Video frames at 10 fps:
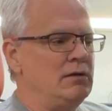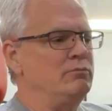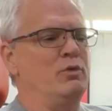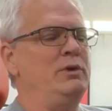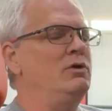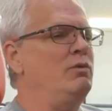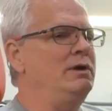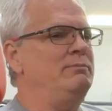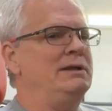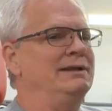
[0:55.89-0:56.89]
but we don't want
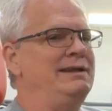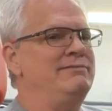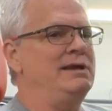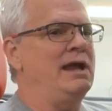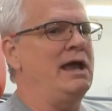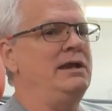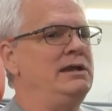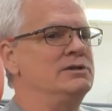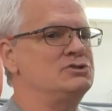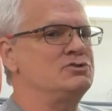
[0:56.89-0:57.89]
to be leaving
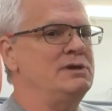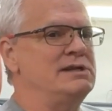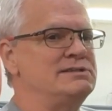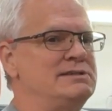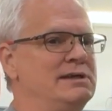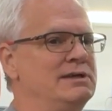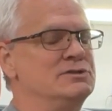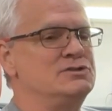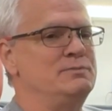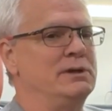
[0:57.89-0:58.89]
any streaks
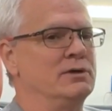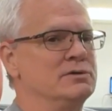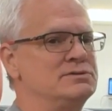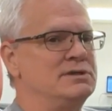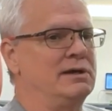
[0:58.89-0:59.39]
and smears